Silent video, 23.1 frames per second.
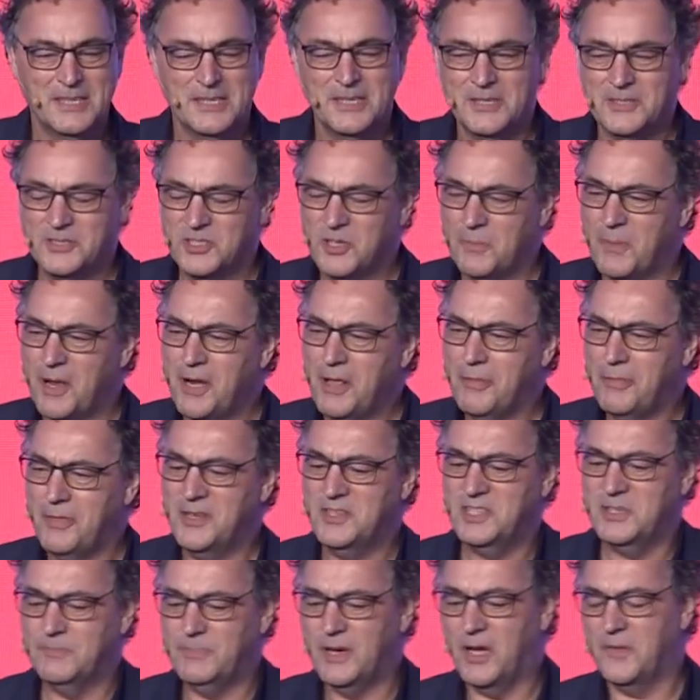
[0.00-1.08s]
So many
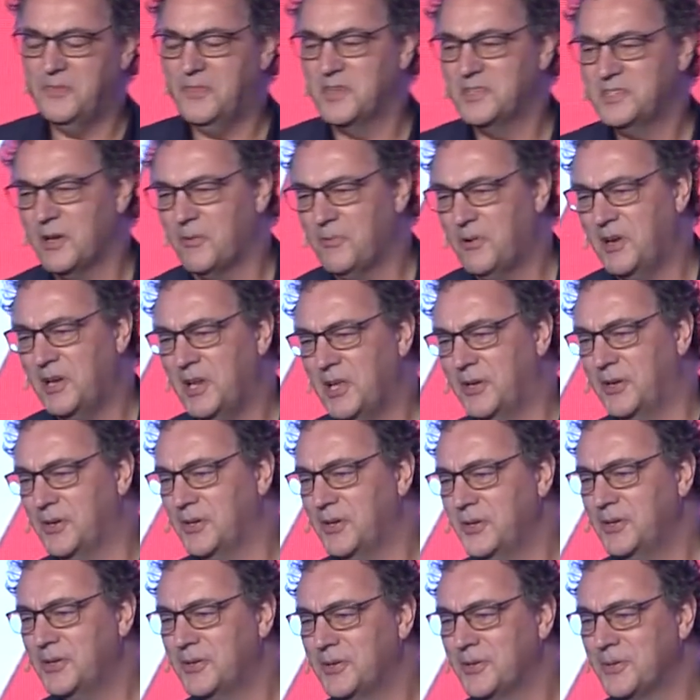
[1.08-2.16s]
things about this are really
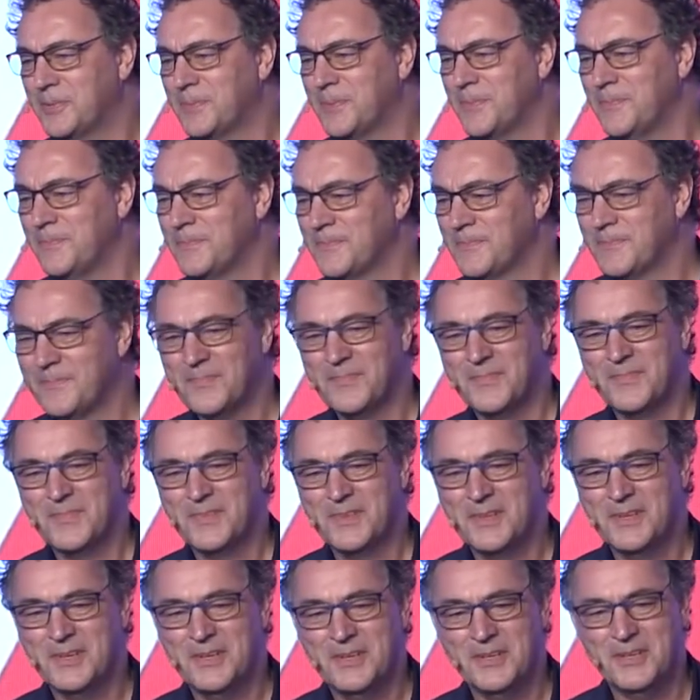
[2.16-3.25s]
good,
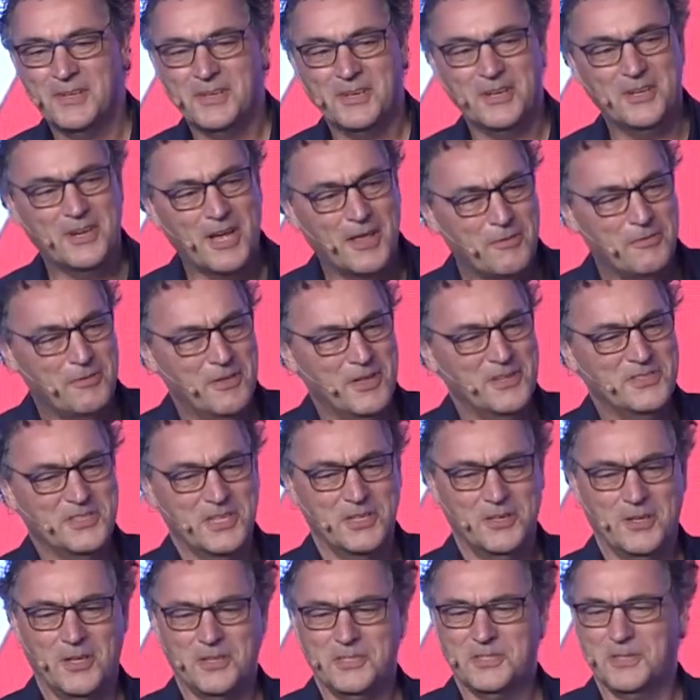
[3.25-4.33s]
and other things are
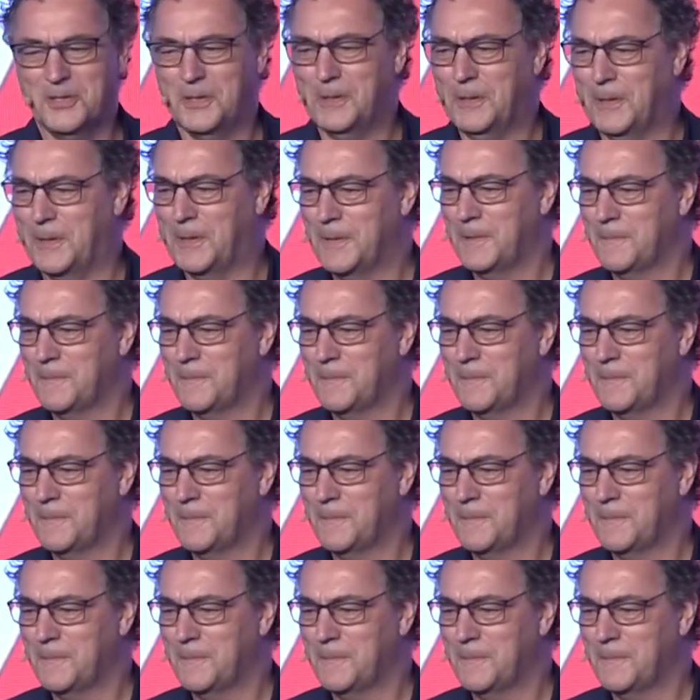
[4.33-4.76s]
not so good.